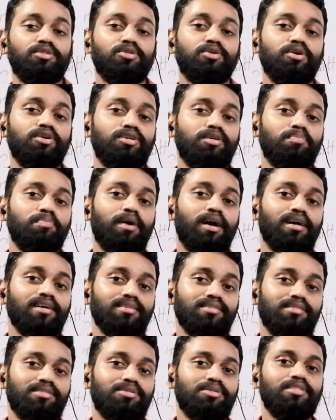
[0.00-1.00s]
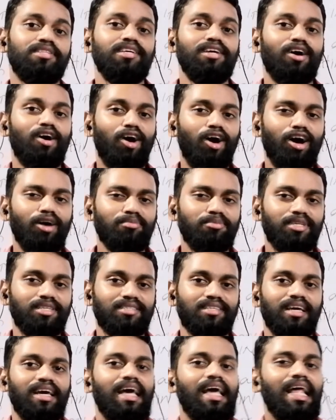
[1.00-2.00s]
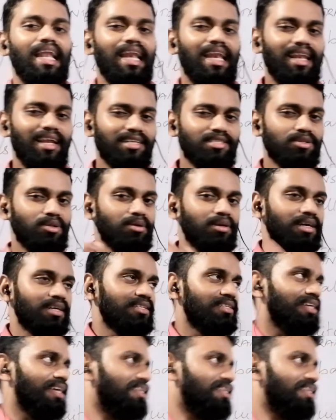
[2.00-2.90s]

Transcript: not pass to the object. Let's look at the